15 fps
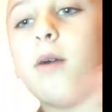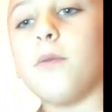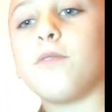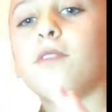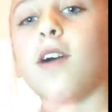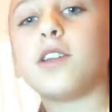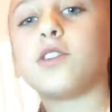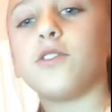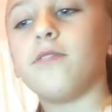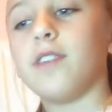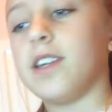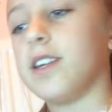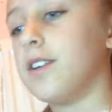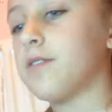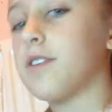on, we've had your
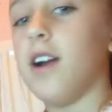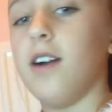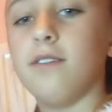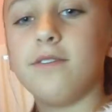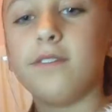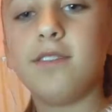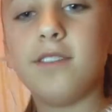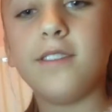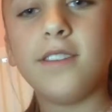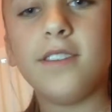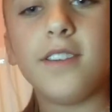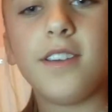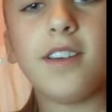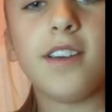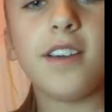video. Go.
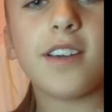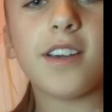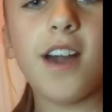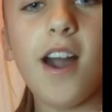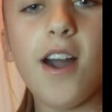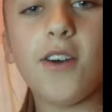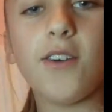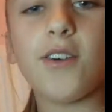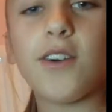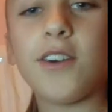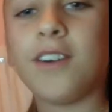Go.